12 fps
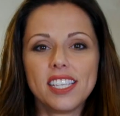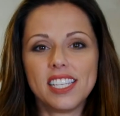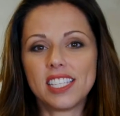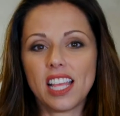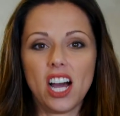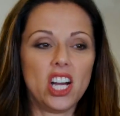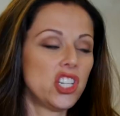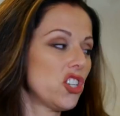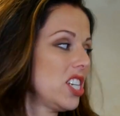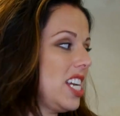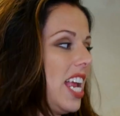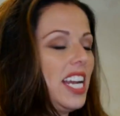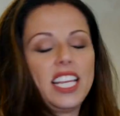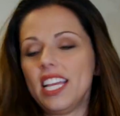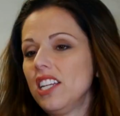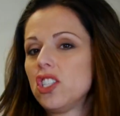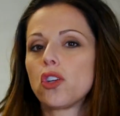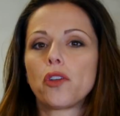is the
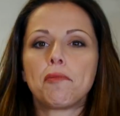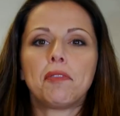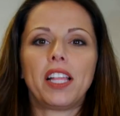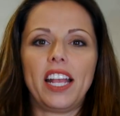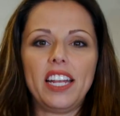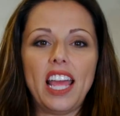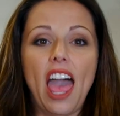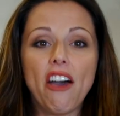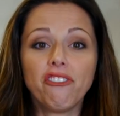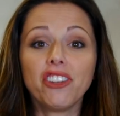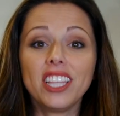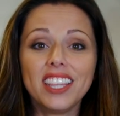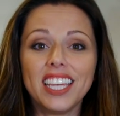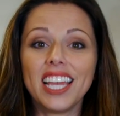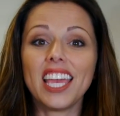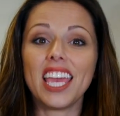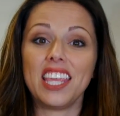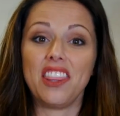180-degree plane.
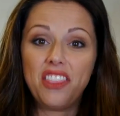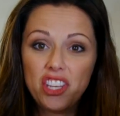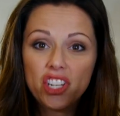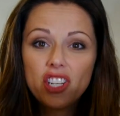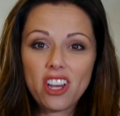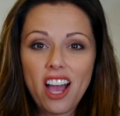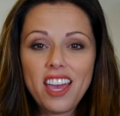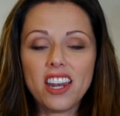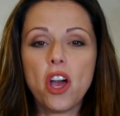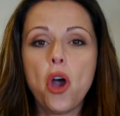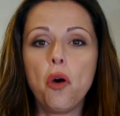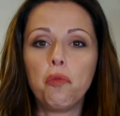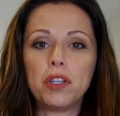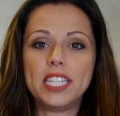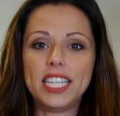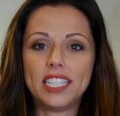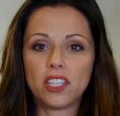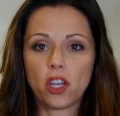Everything in this shot would
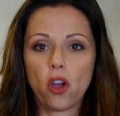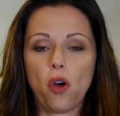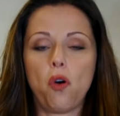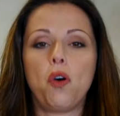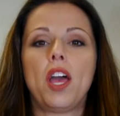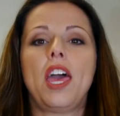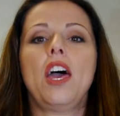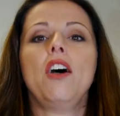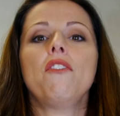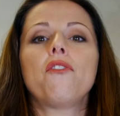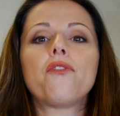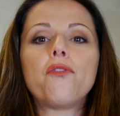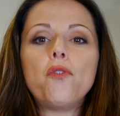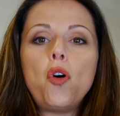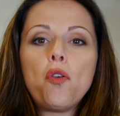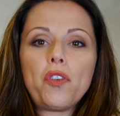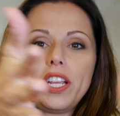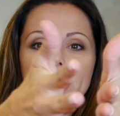need to go
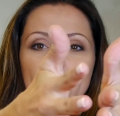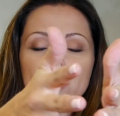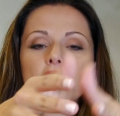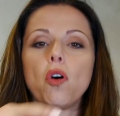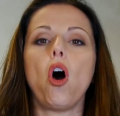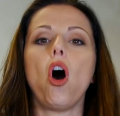over here. So